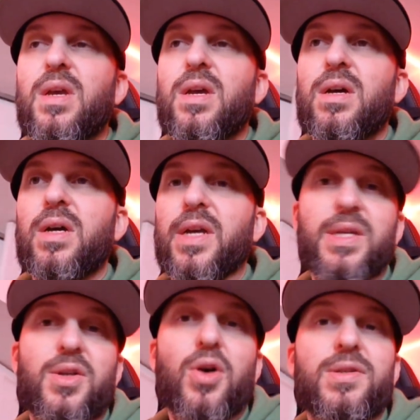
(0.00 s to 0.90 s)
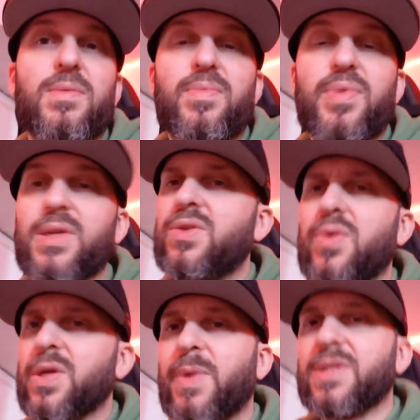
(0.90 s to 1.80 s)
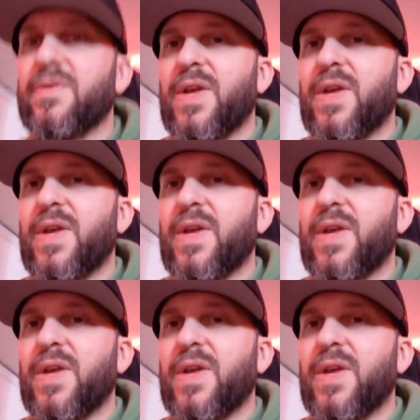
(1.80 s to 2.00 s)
It is awesome, but it's too expensive.